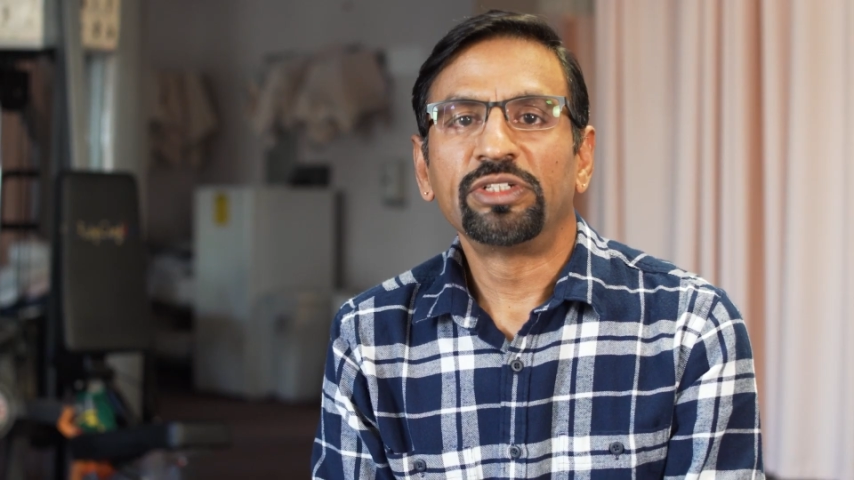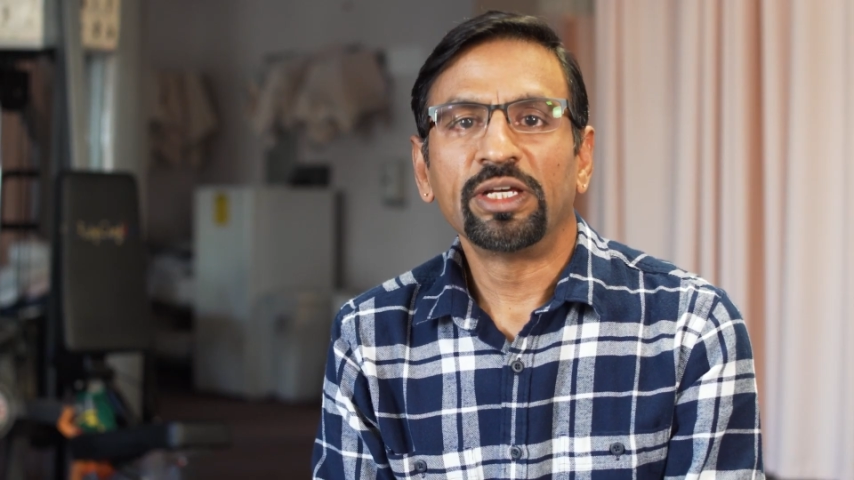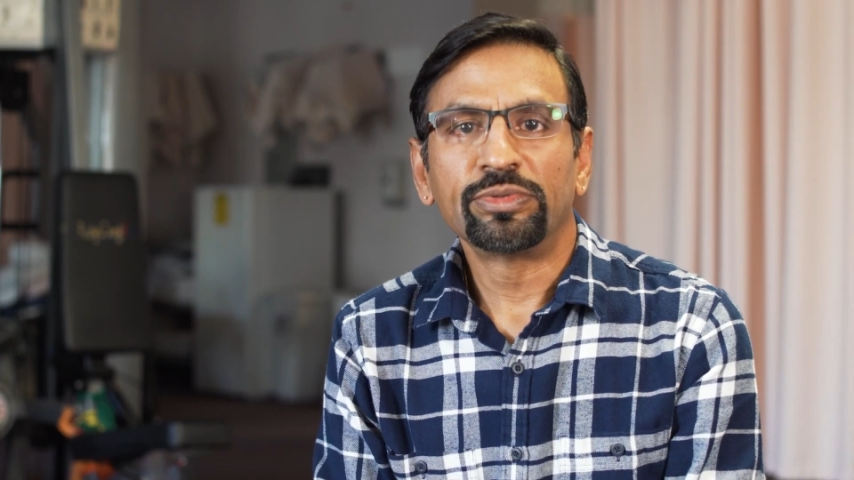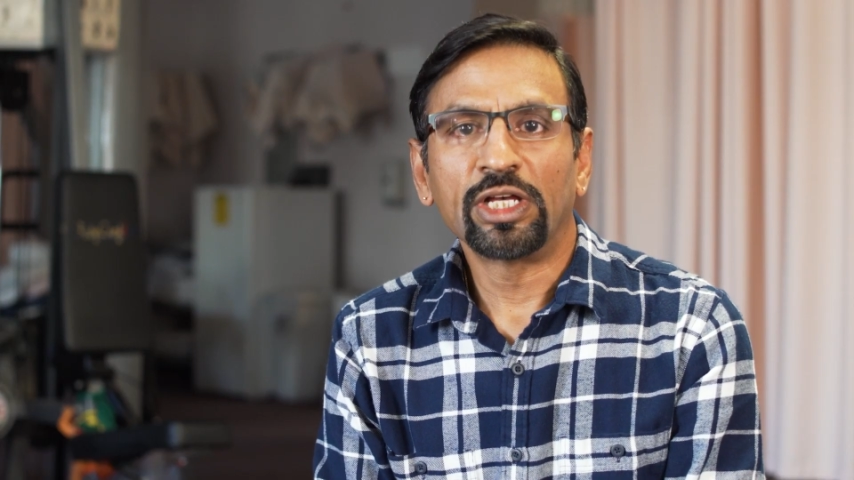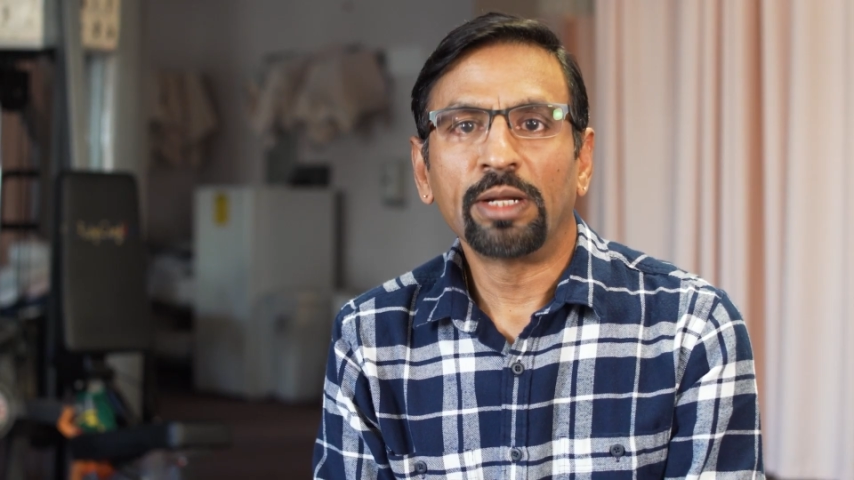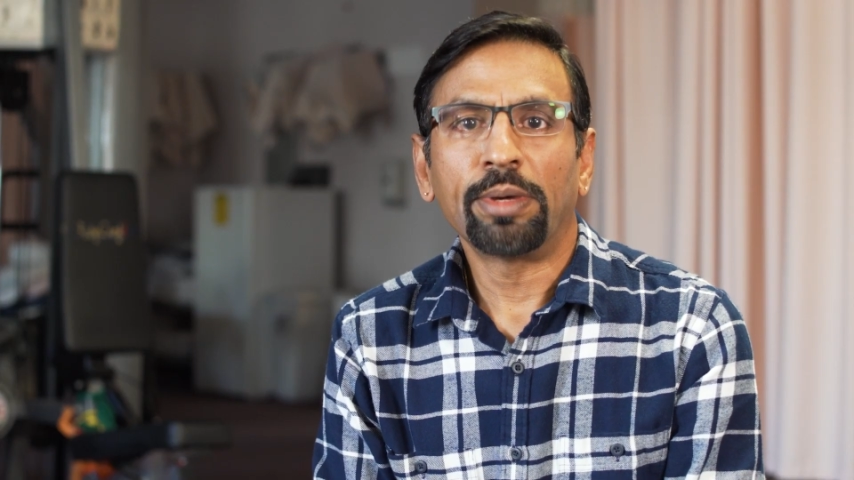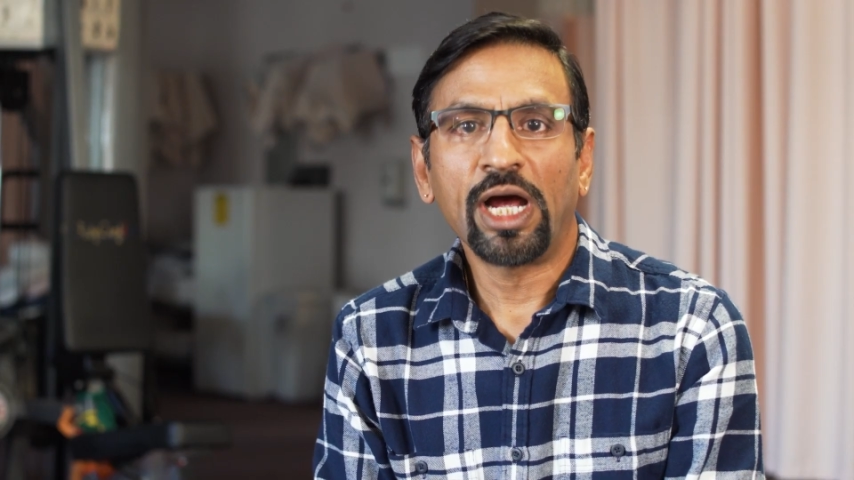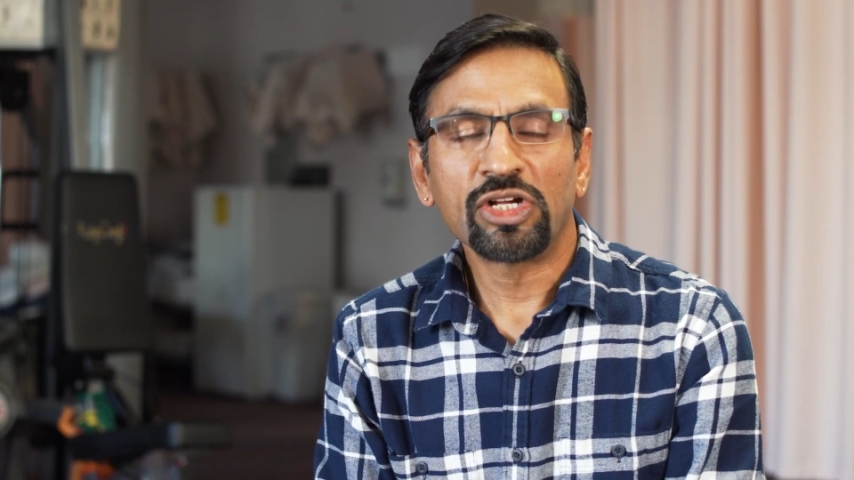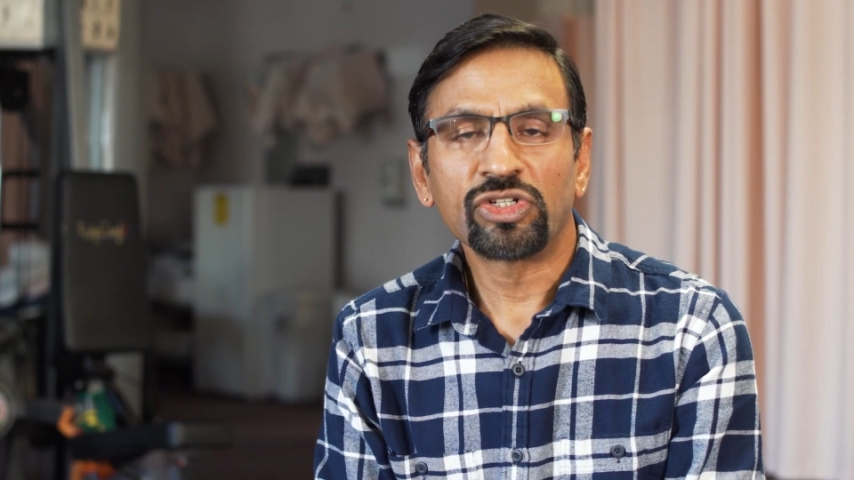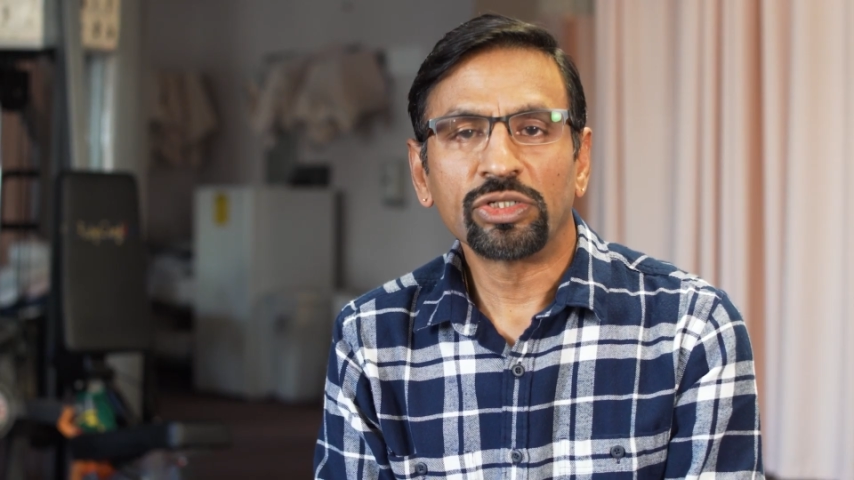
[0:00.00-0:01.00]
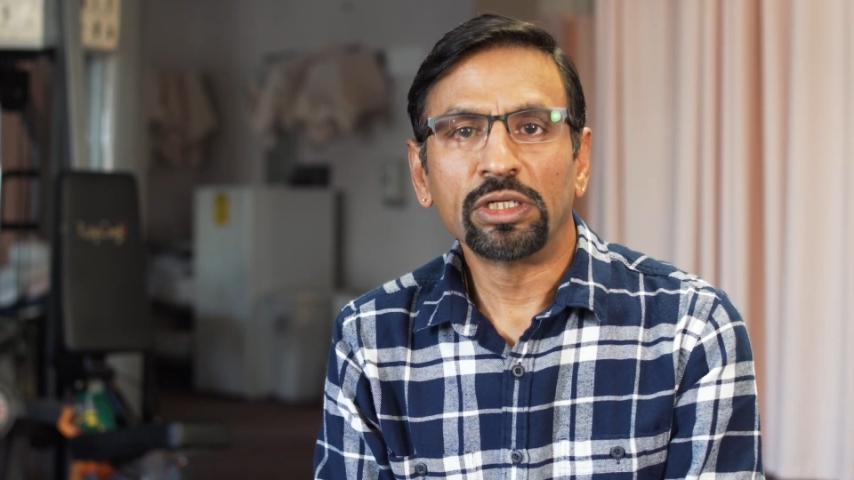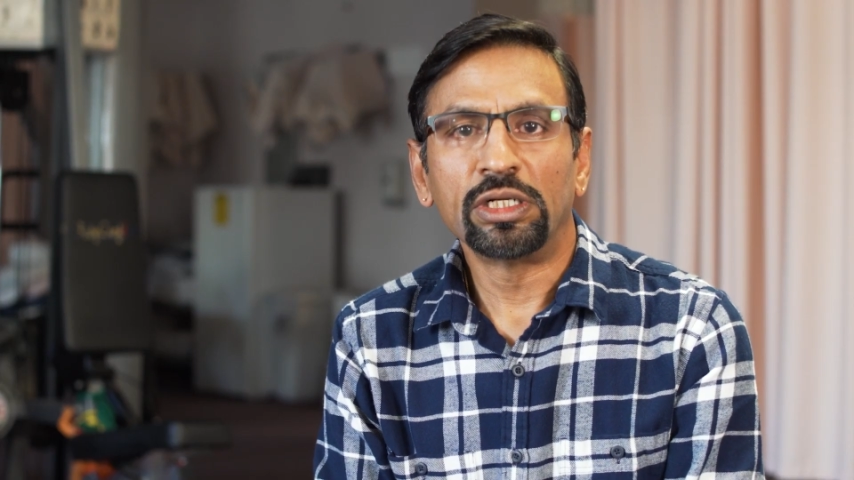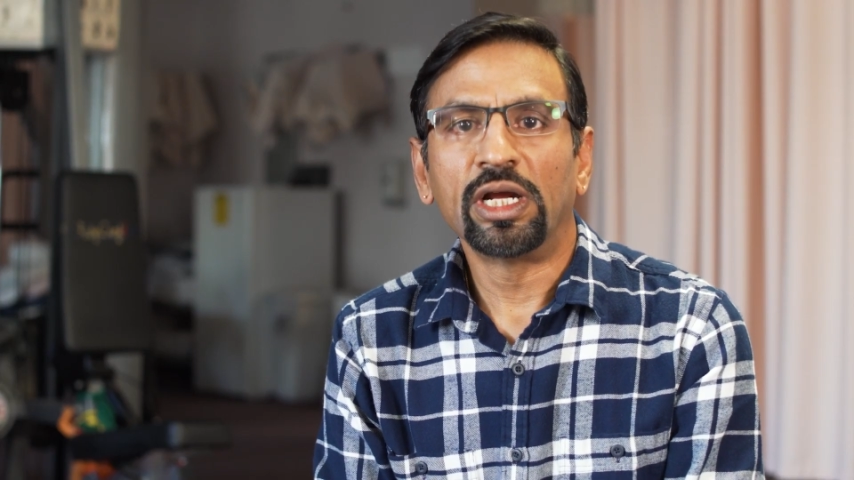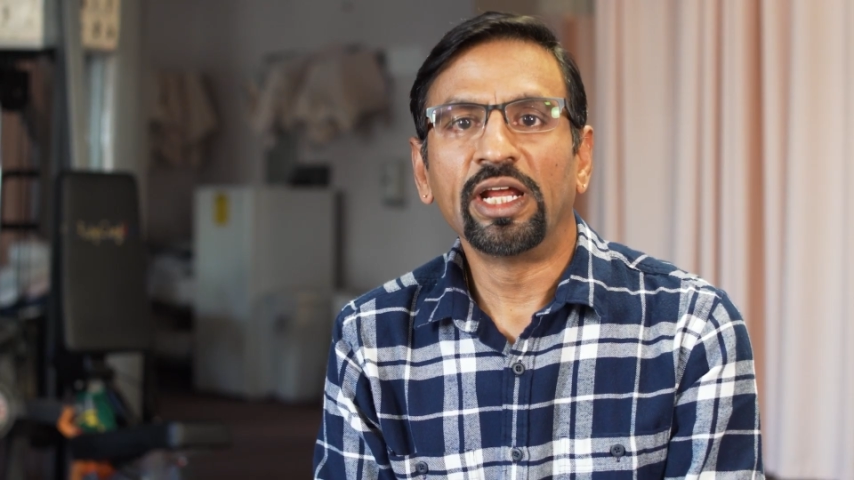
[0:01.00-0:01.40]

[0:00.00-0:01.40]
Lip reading: tips on posture